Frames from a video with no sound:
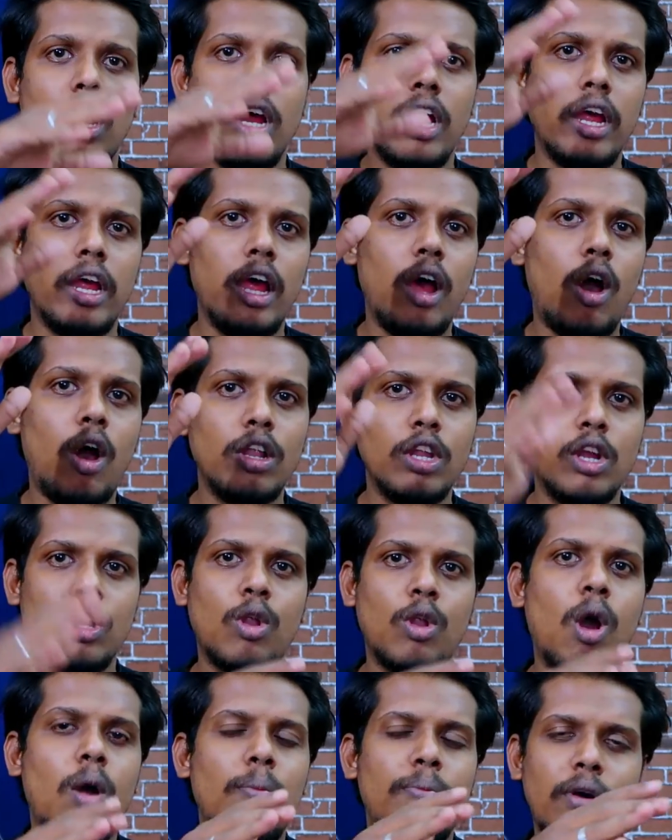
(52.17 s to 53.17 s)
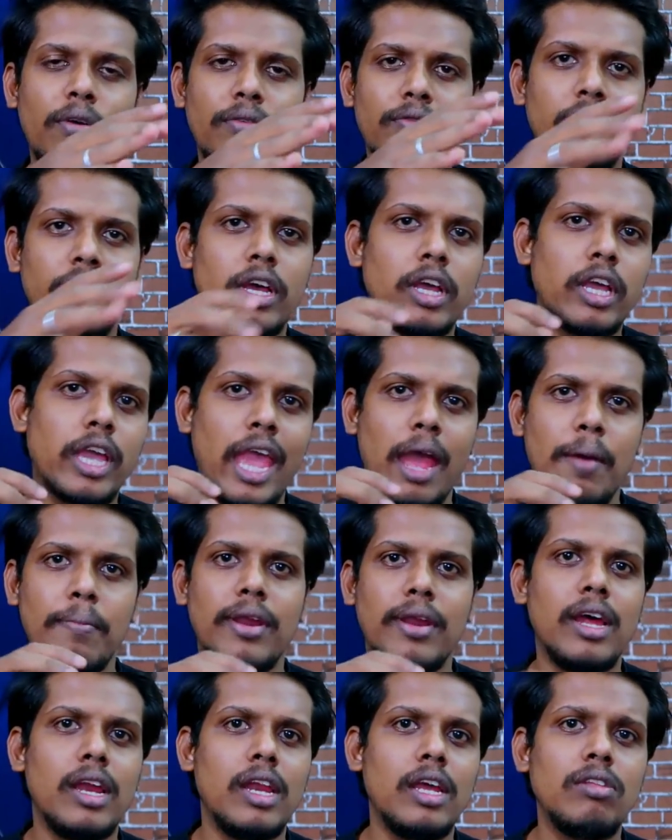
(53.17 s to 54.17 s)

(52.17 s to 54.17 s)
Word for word: on the top of the camera